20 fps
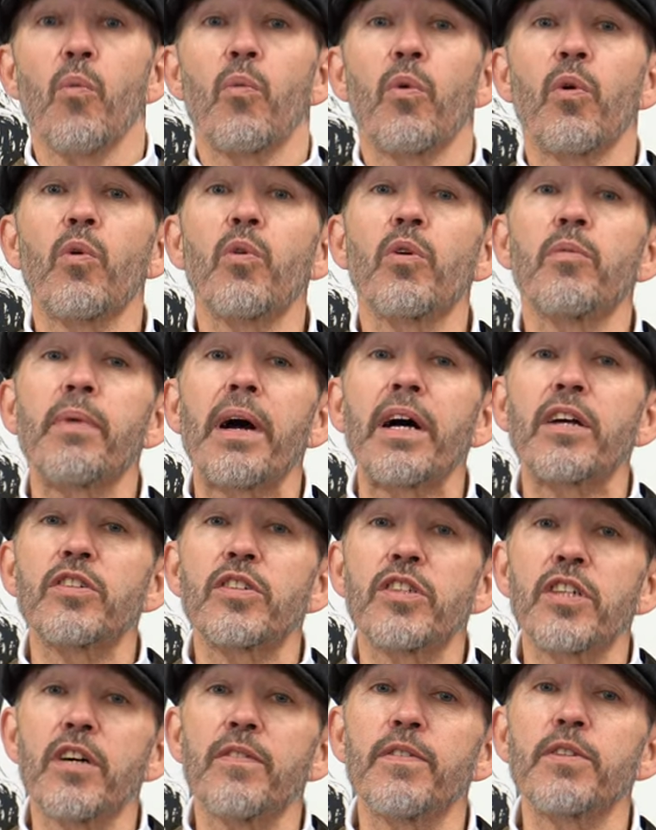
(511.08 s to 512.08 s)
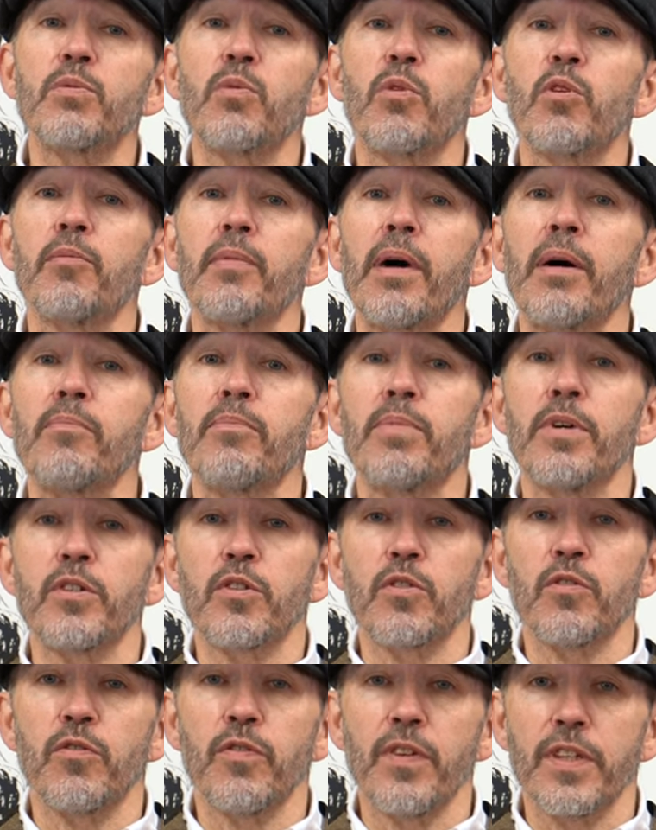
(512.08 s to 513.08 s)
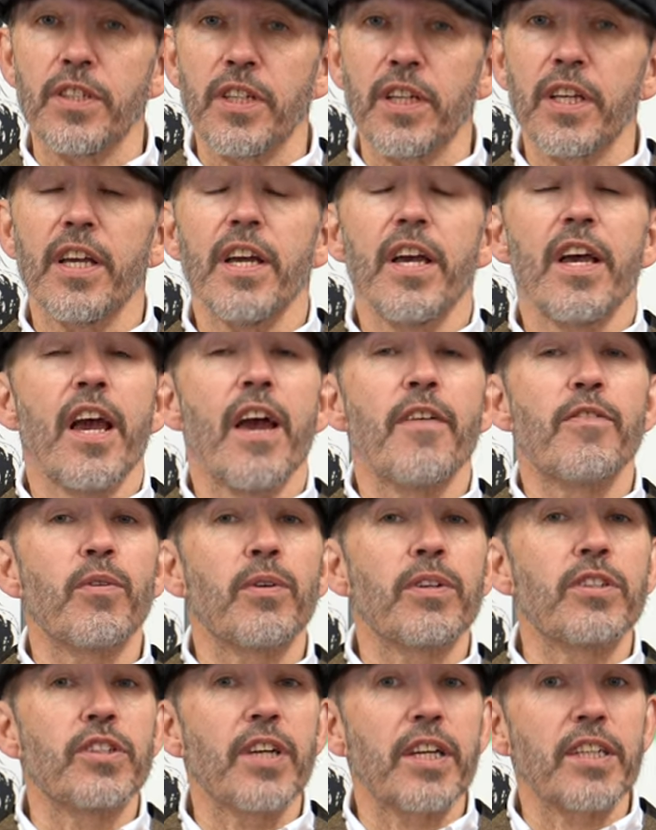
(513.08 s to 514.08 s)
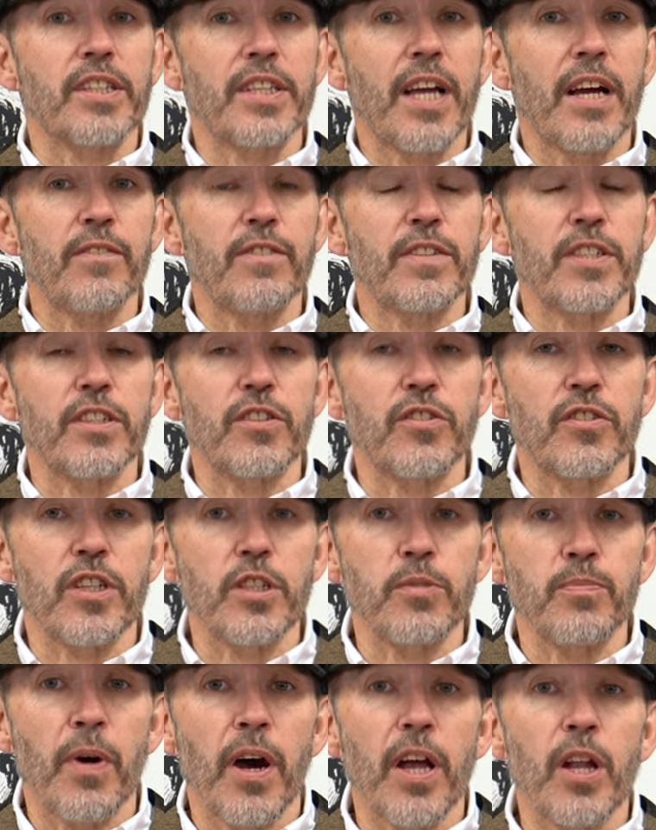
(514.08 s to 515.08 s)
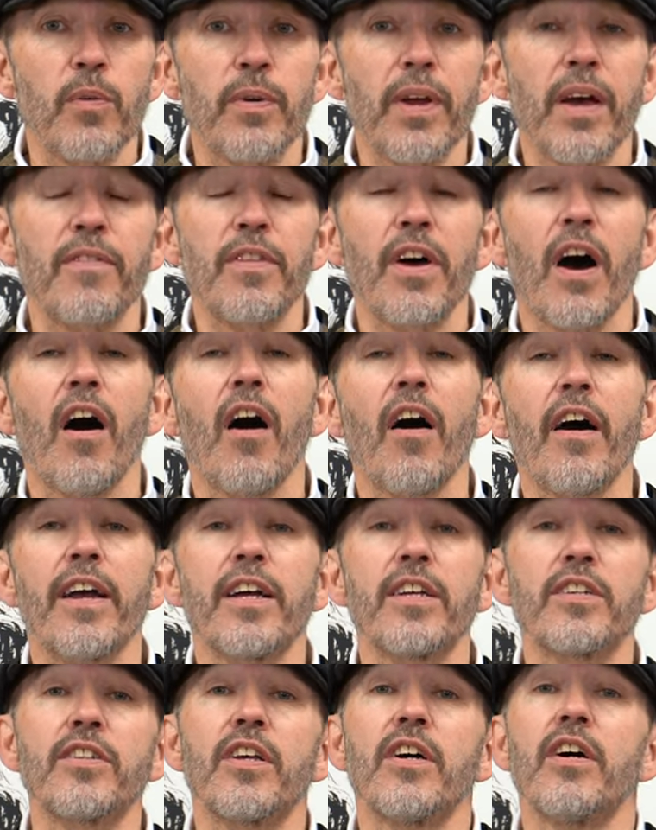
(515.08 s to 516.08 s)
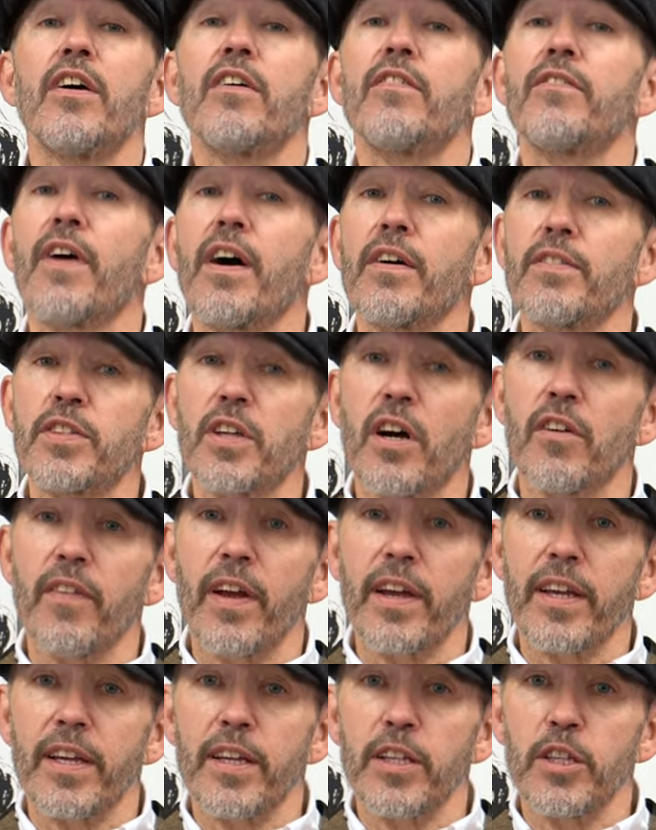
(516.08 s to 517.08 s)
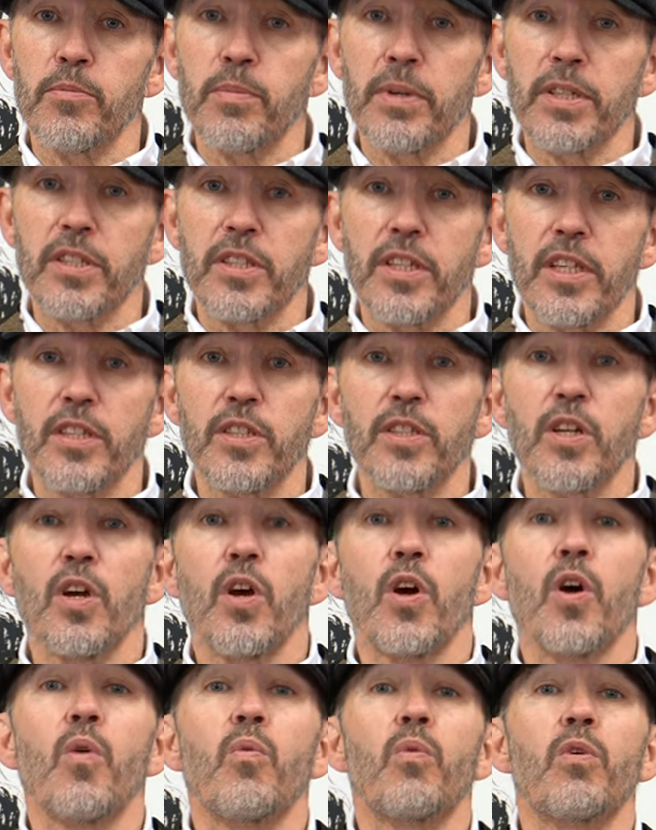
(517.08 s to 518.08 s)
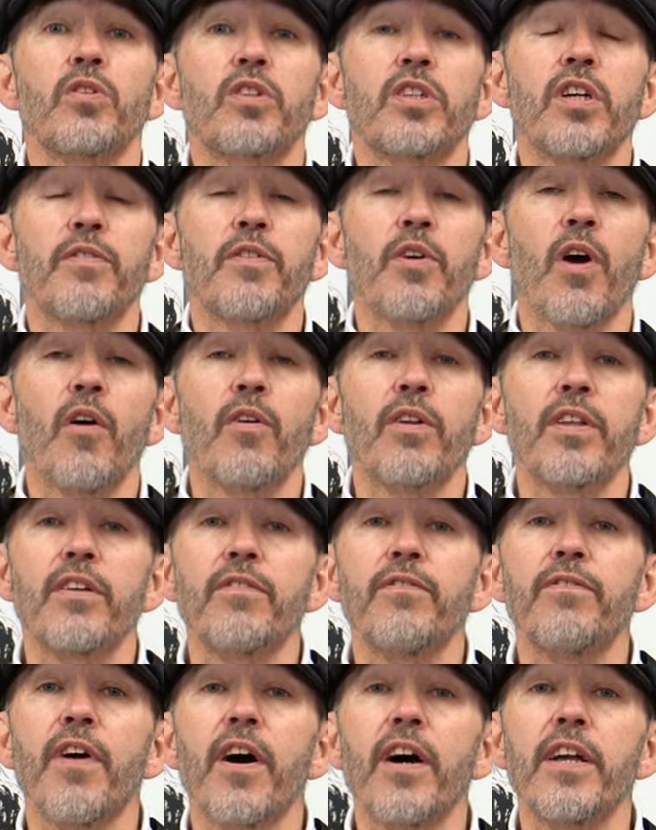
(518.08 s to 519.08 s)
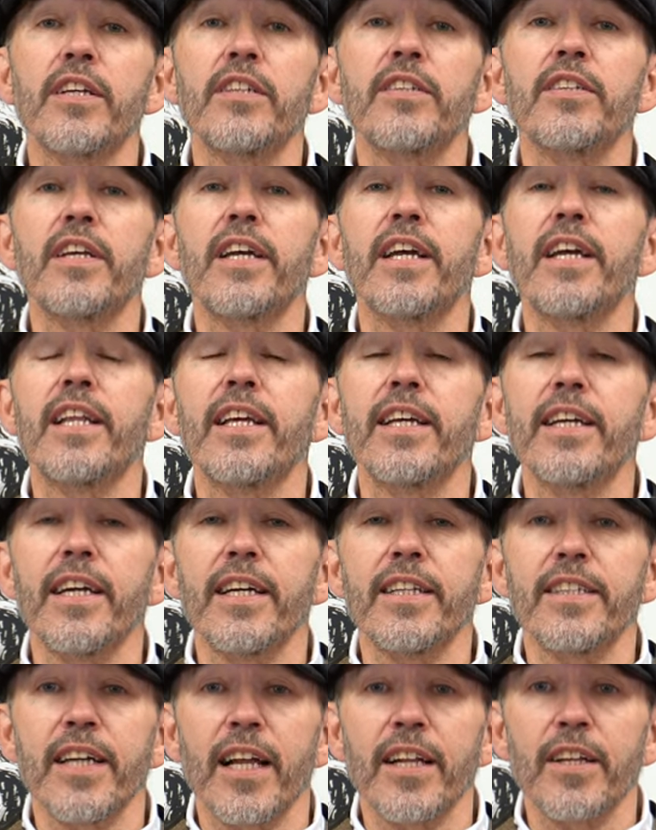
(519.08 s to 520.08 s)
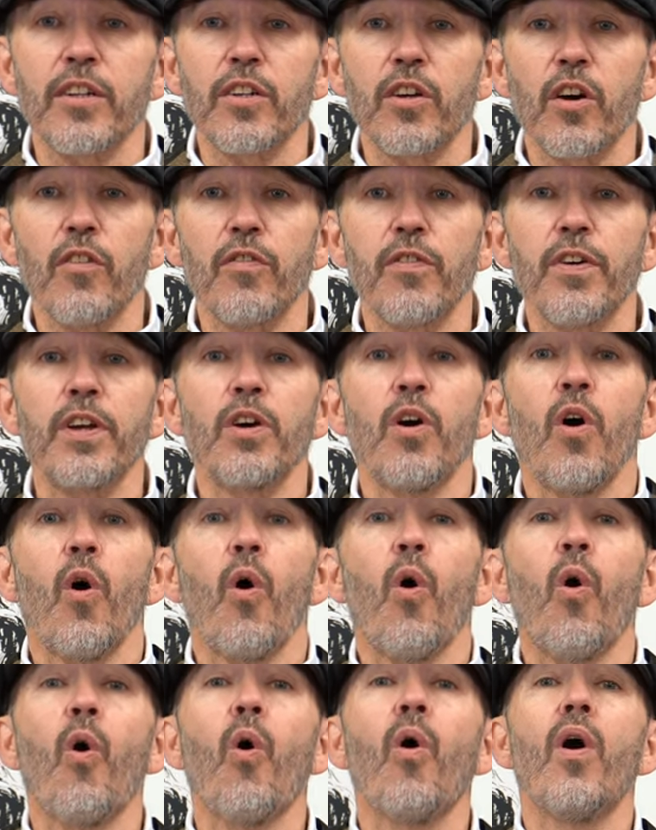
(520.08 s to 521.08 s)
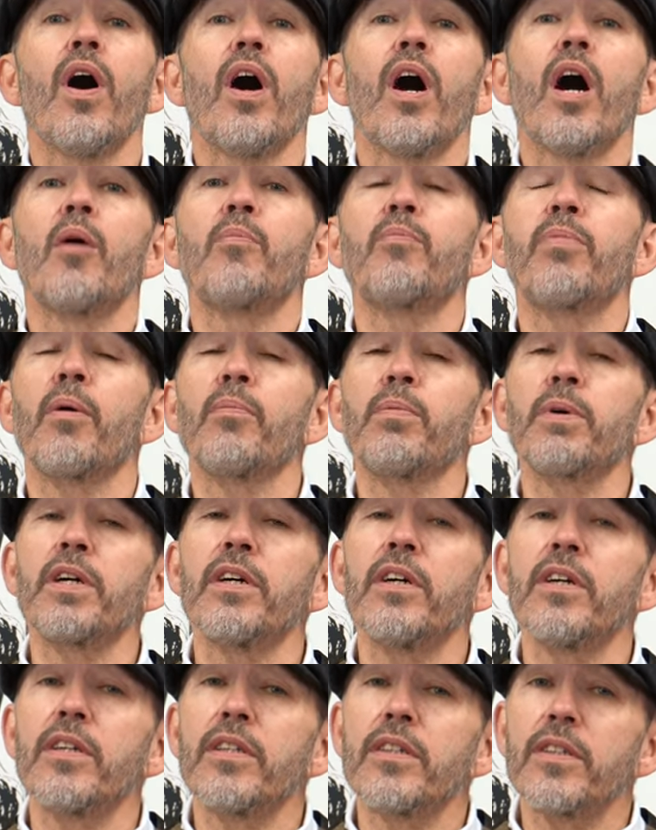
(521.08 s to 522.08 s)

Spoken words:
We're all about service. We're all about personal fitting. If you want to check us out, visit Trustpilot. We have the highest 5-star ranking in the business. We'll serve you only the finest Illy Italian coffee or a proper